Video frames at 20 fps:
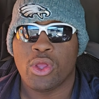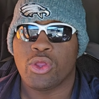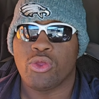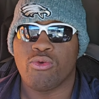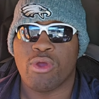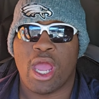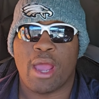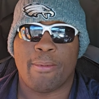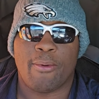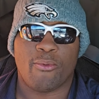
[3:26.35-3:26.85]

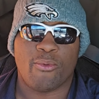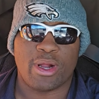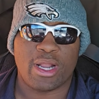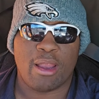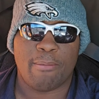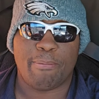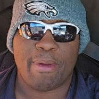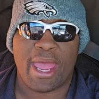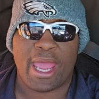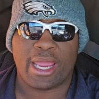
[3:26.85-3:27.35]
You have a
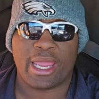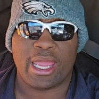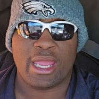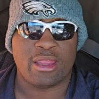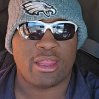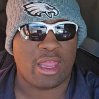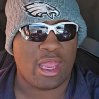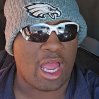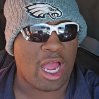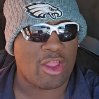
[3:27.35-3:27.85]
running back
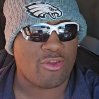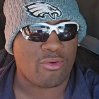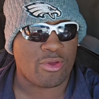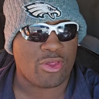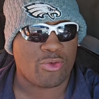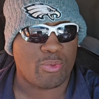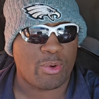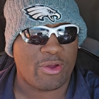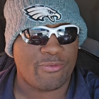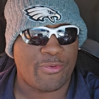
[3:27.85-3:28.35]
in DeAndre
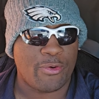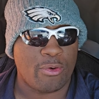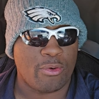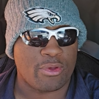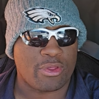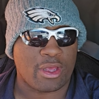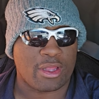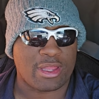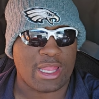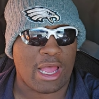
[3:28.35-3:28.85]
Swift who
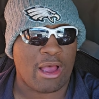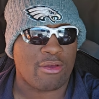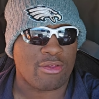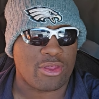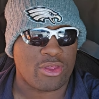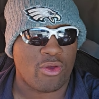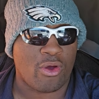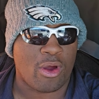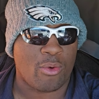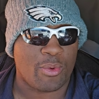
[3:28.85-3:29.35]
was a
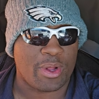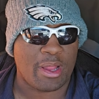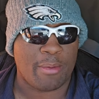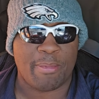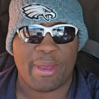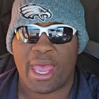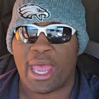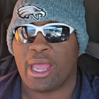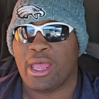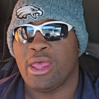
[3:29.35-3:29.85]
1,000-yard running
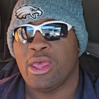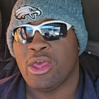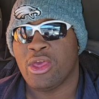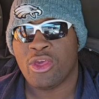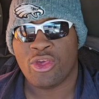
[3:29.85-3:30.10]
back.